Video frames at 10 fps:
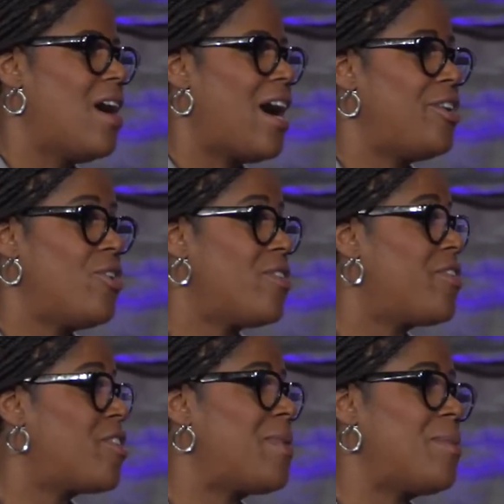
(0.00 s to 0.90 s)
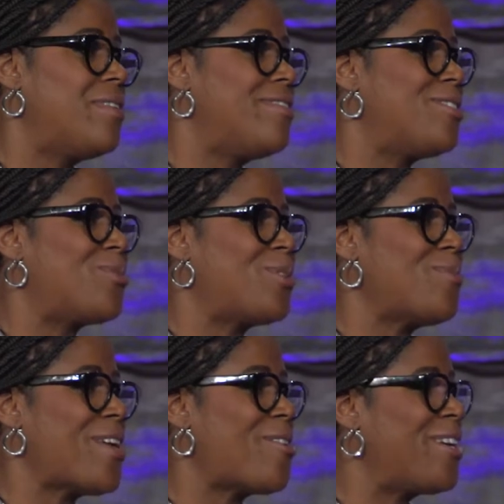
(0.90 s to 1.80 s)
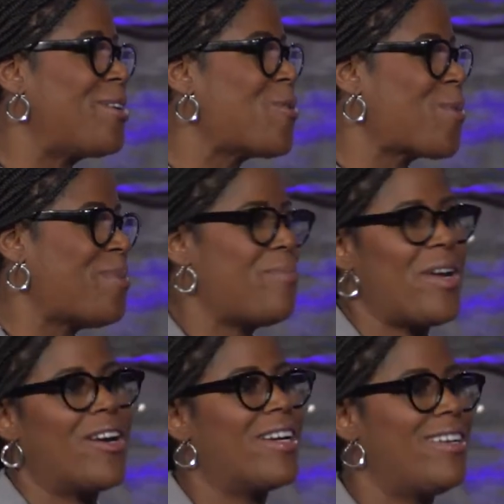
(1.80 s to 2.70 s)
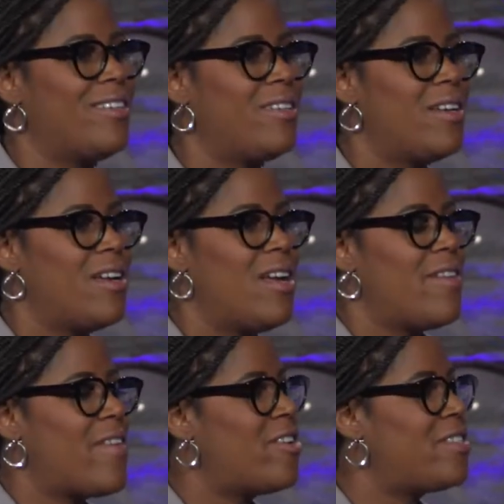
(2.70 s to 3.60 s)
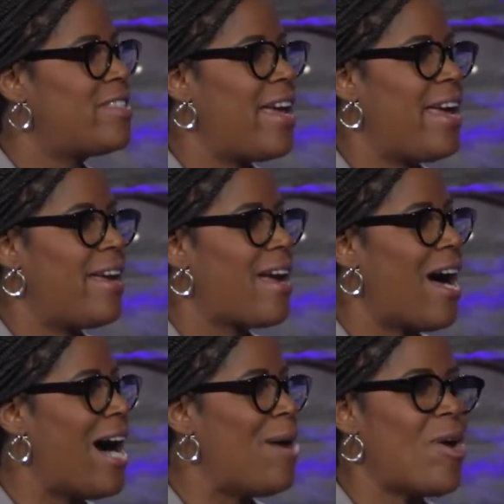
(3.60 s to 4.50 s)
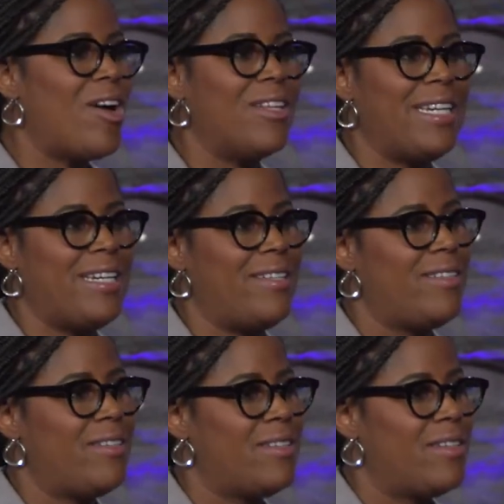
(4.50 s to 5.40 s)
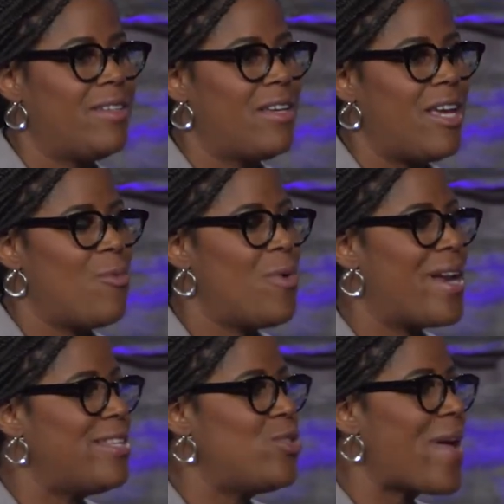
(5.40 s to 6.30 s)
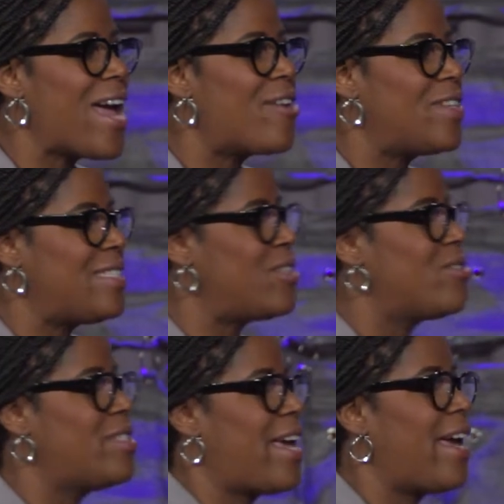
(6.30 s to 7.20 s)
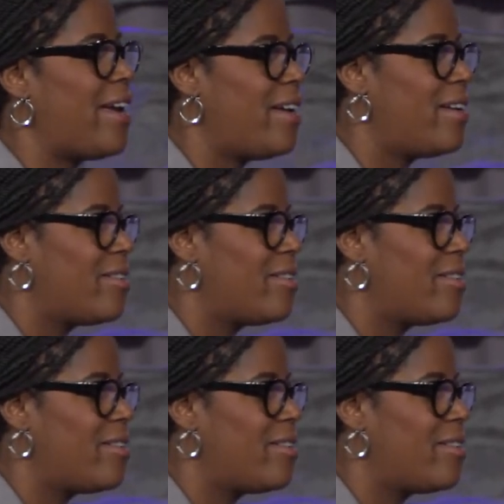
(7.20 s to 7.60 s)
I know that there are people in this room that are in corporate America that are saying, I'm all in what I do every single day.